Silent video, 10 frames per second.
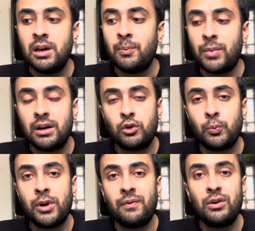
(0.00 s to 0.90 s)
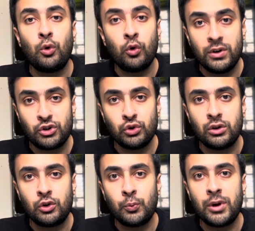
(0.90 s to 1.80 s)
But to prevent
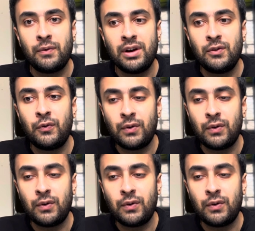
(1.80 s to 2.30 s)
overshoot, to prevent